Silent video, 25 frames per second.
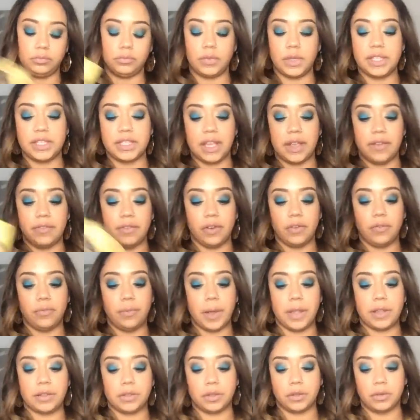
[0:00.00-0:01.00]
seven of
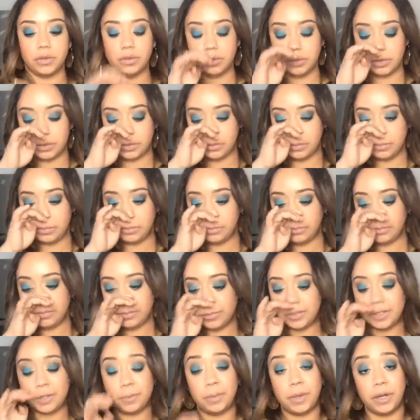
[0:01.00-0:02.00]
pentacles
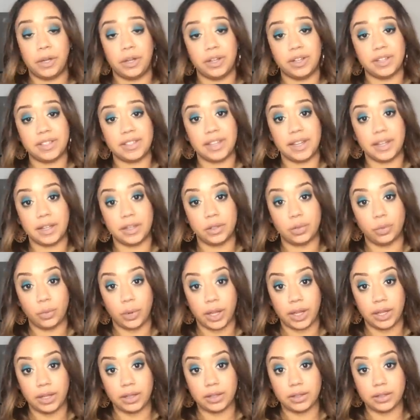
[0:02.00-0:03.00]
Spirit is saying to
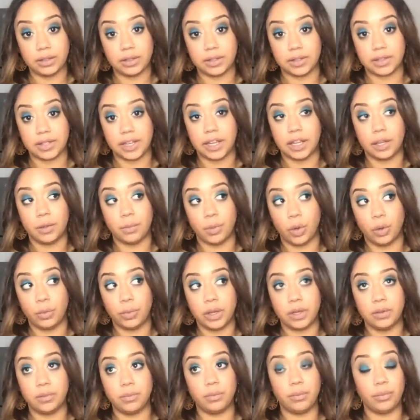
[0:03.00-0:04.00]
wait, to take a
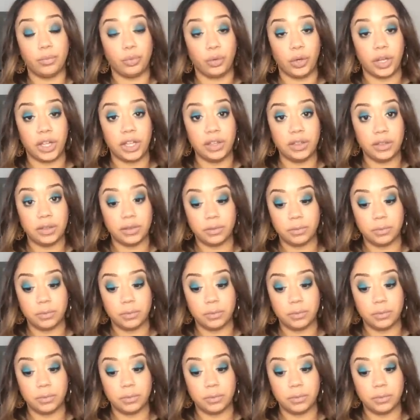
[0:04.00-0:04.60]
moment, breathe,